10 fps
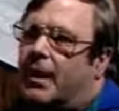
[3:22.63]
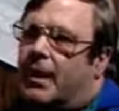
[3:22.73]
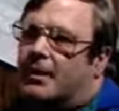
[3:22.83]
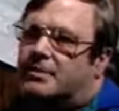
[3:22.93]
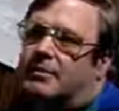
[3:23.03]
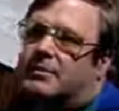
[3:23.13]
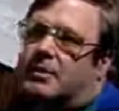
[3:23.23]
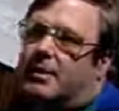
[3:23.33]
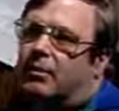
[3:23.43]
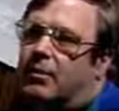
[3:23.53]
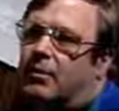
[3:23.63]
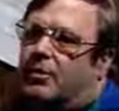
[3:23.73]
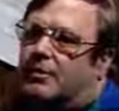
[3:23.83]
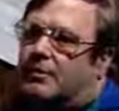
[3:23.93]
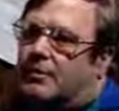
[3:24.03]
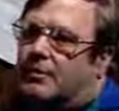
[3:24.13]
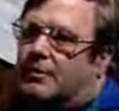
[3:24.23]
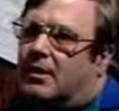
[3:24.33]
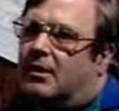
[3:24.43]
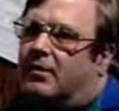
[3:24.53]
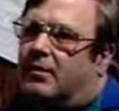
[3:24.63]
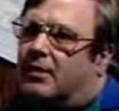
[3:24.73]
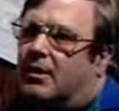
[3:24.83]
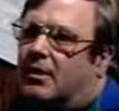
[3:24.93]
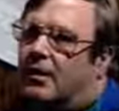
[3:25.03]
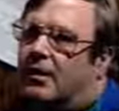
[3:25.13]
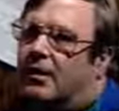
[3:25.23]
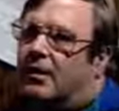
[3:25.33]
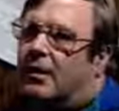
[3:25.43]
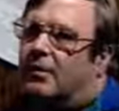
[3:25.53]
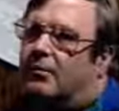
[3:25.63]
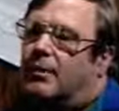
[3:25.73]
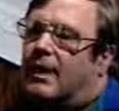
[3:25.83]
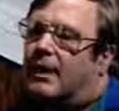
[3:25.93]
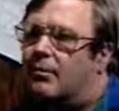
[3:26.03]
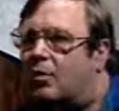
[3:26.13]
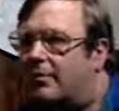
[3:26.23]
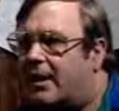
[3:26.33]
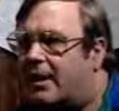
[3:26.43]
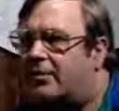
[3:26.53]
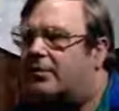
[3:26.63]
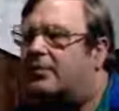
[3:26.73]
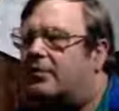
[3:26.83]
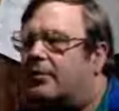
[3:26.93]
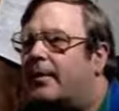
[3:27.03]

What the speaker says: and subsequently reproducing themselves and making more viruses.